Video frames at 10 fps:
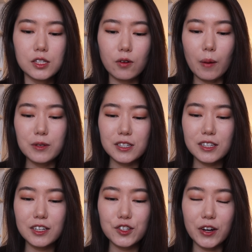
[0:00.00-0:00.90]
So I'm just
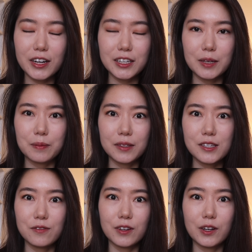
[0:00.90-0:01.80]
gonna try to keep
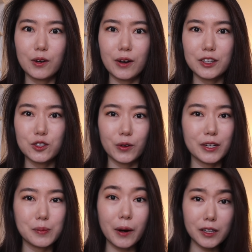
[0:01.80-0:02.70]
this video as short
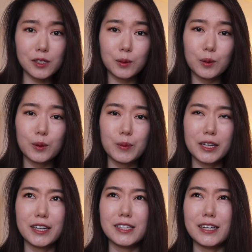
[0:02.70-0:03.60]
as possible
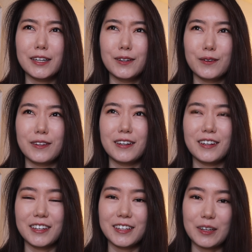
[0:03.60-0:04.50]
because I know that
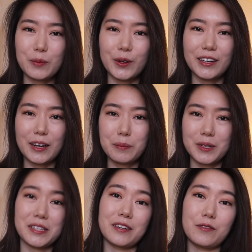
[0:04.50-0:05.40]

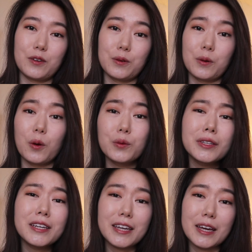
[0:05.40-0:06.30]
99.9% of you
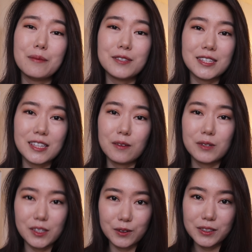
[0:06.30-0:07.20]
only came to see the
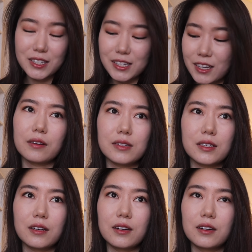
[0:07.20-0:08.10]
results. There's
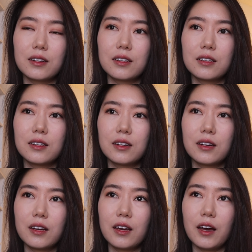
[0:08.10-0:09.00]
a
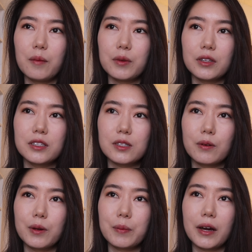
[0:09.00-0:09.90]
ambulance
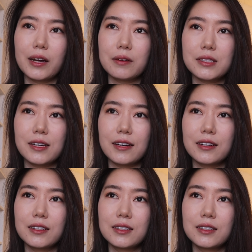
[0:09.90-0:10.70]
going by outside.